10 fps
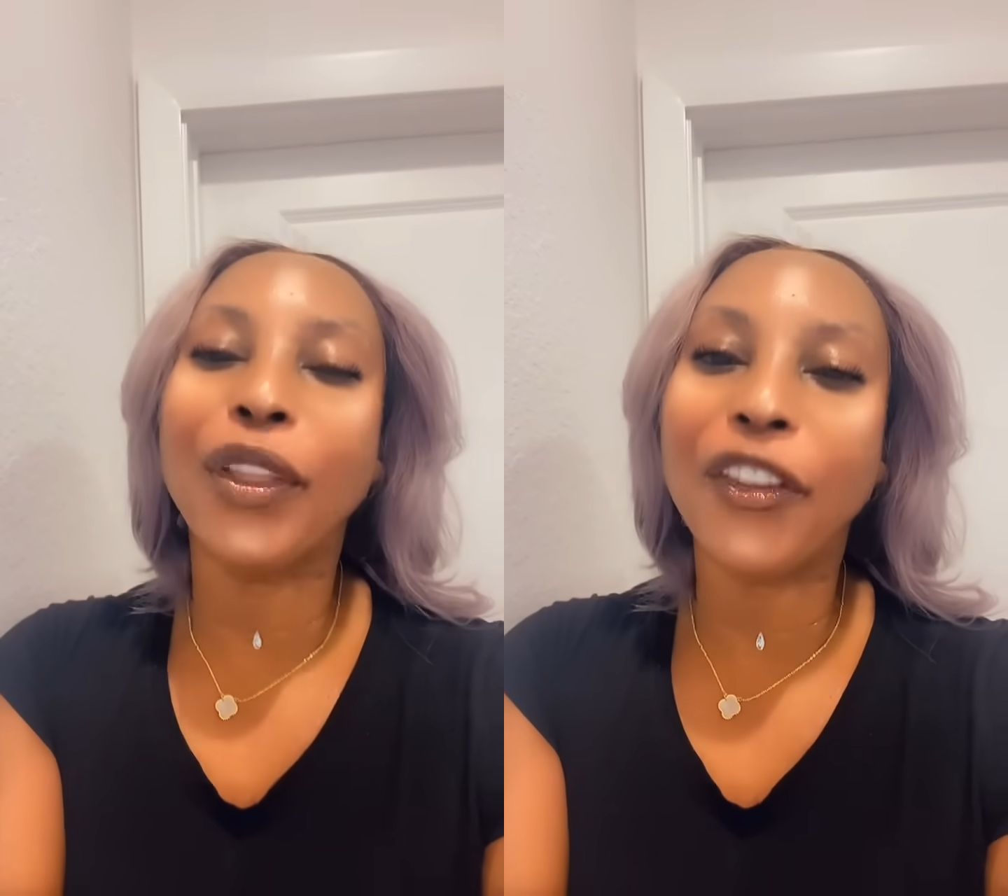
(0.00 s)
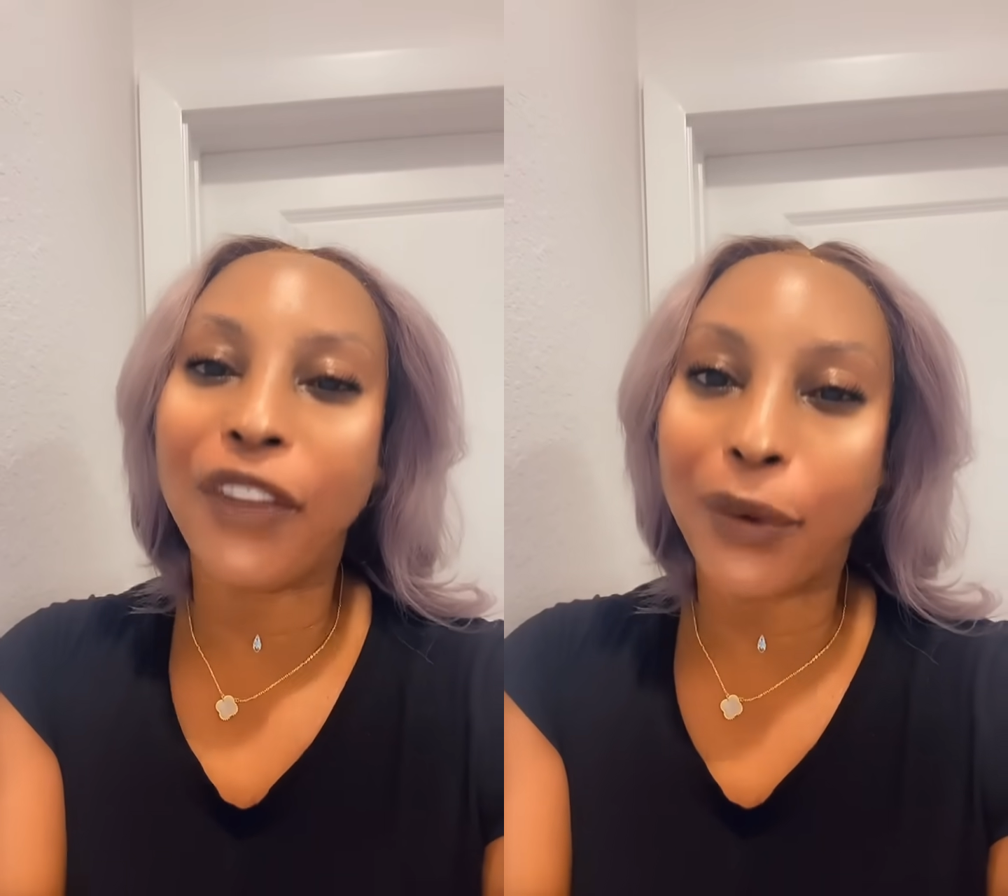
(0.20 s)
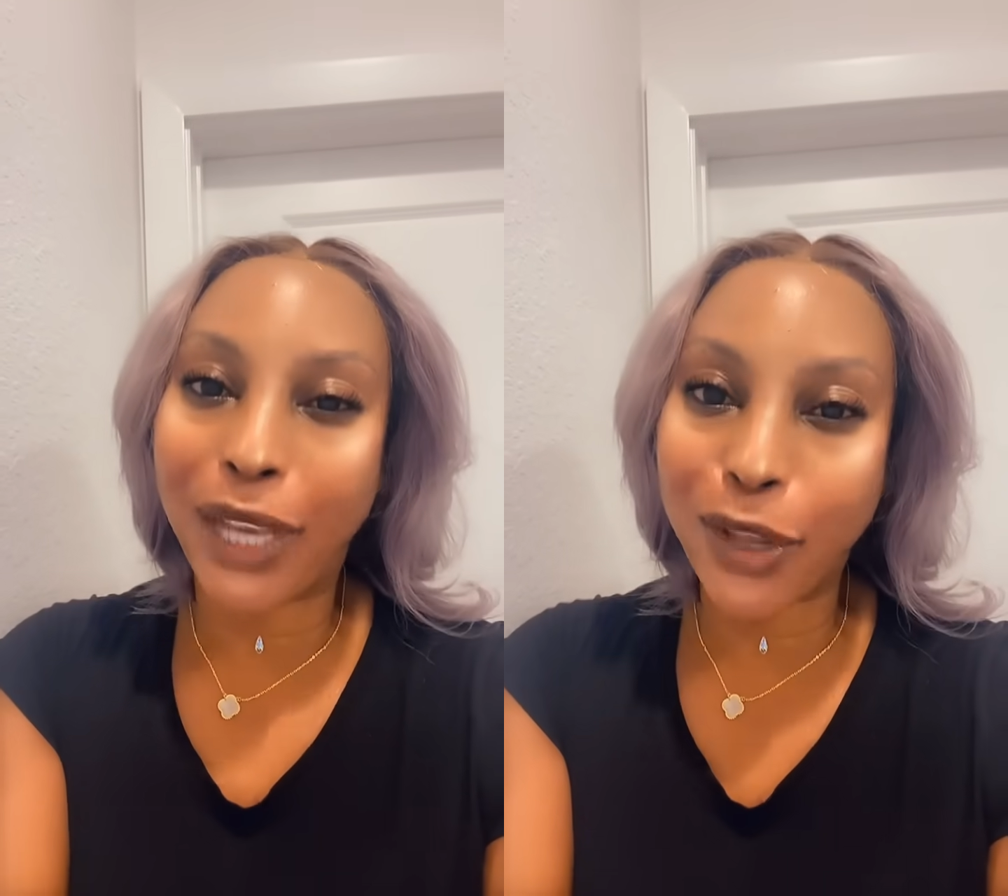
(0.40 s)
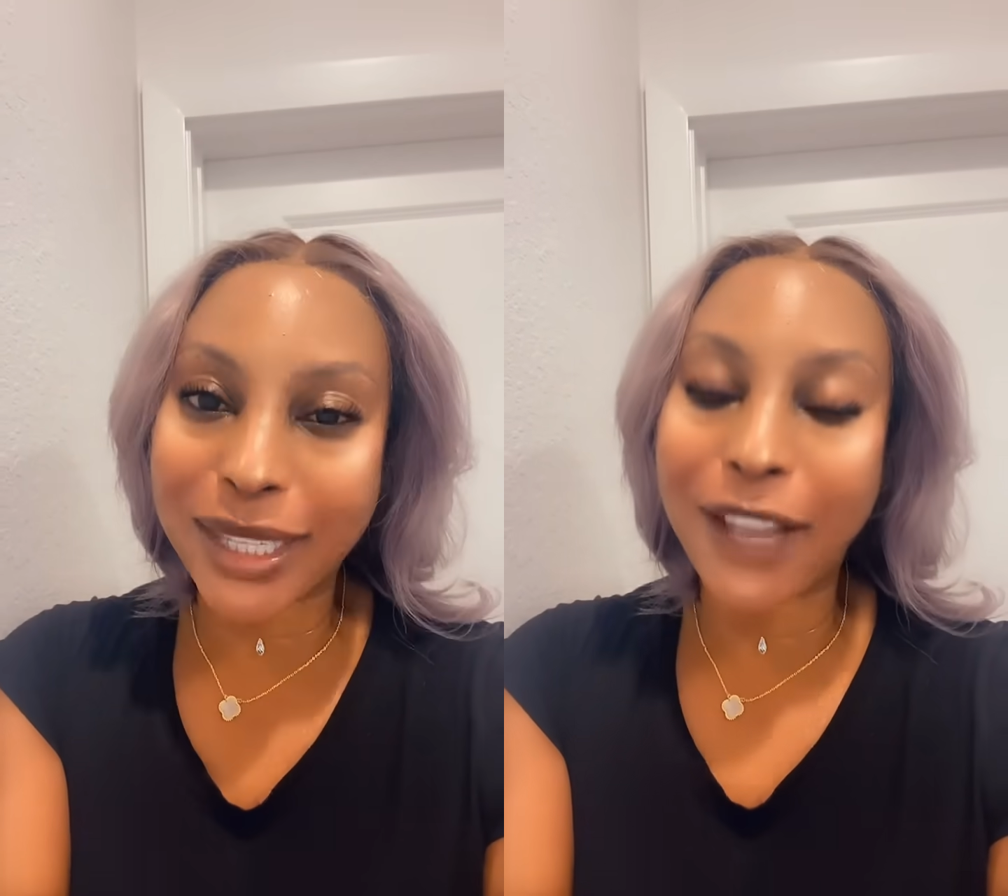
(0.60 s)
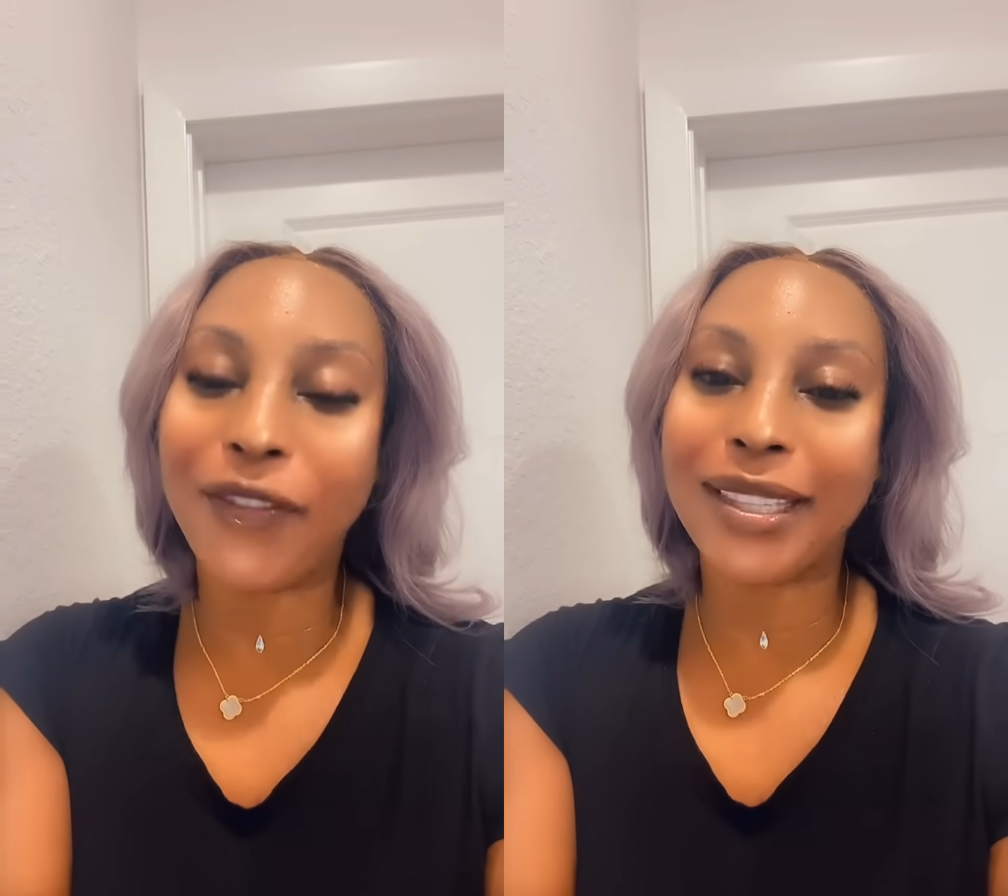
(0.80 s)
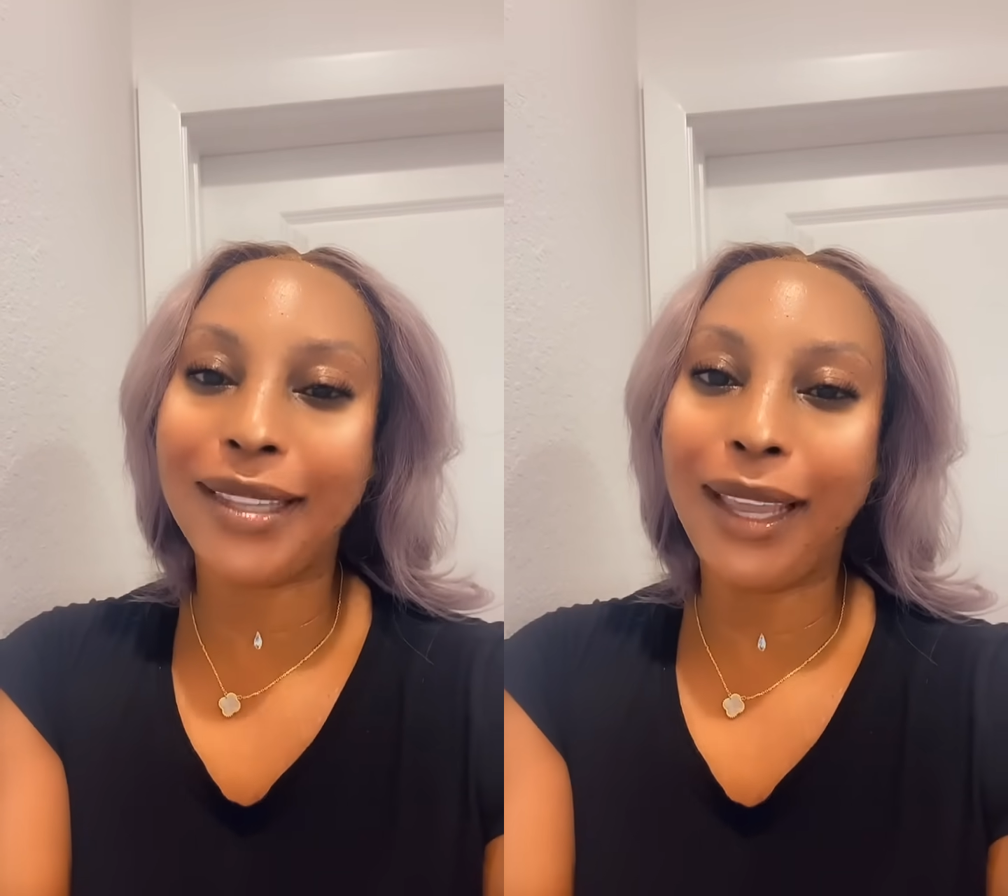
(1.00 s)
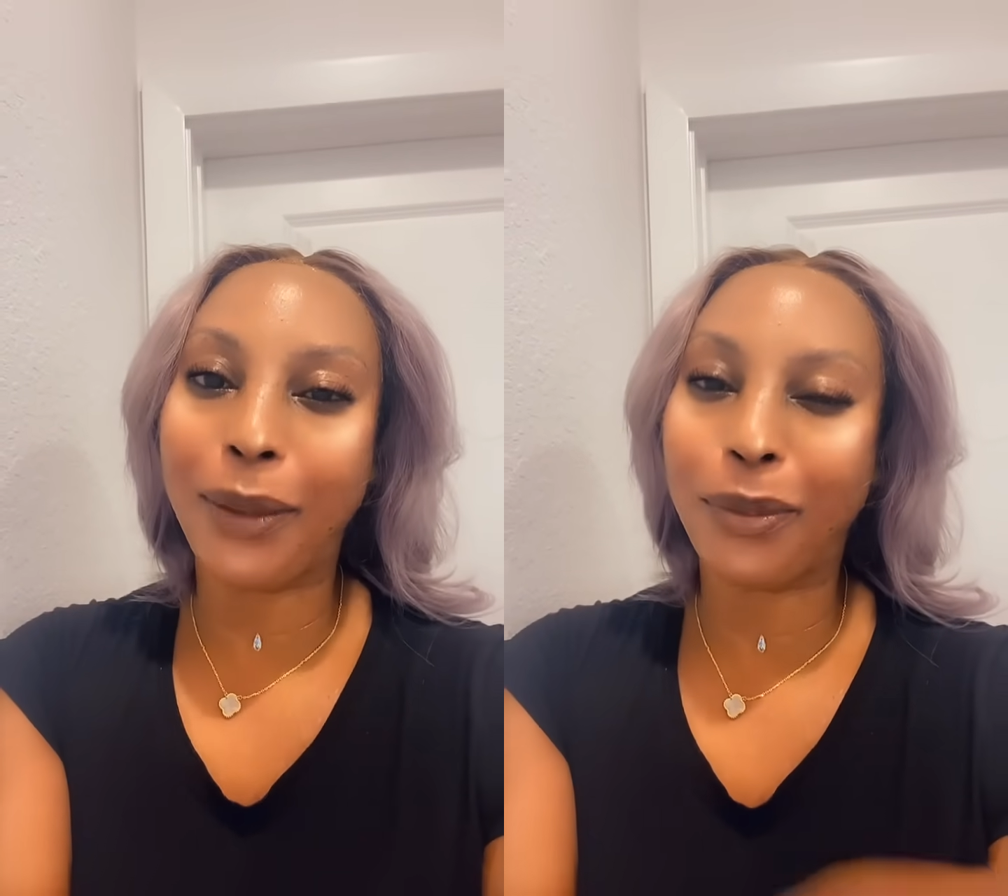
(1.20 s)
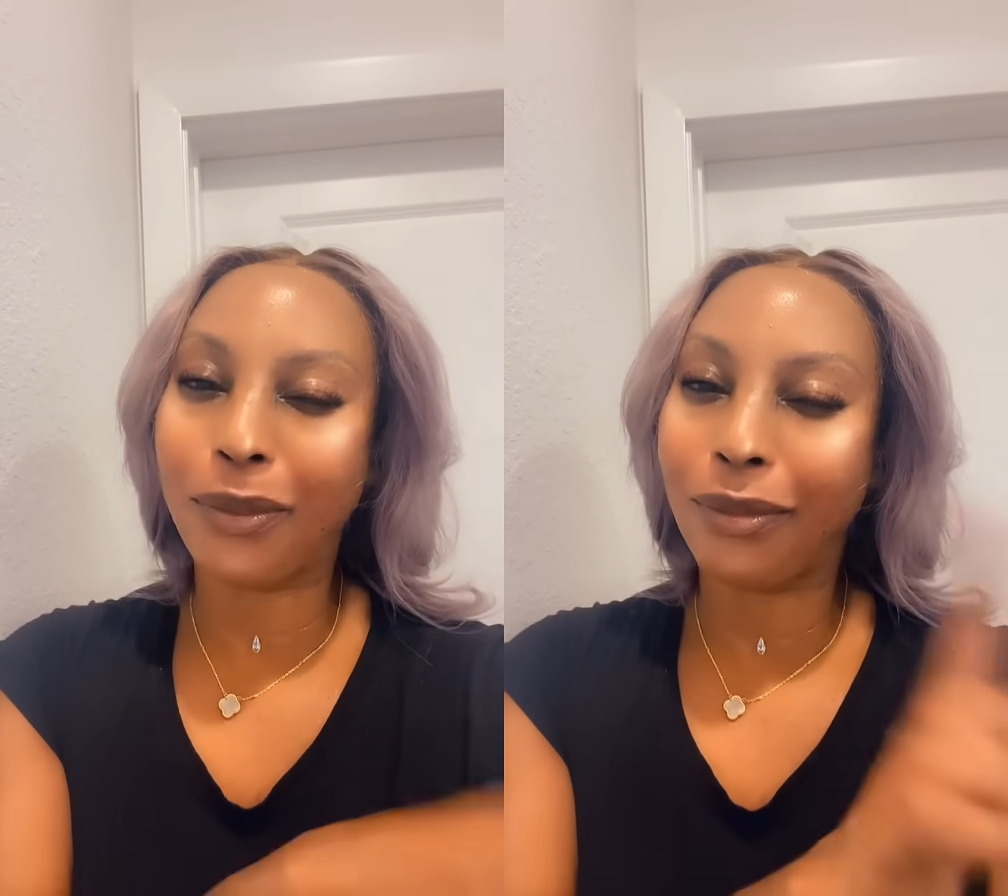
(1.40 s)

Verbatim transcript: a very low self esteem.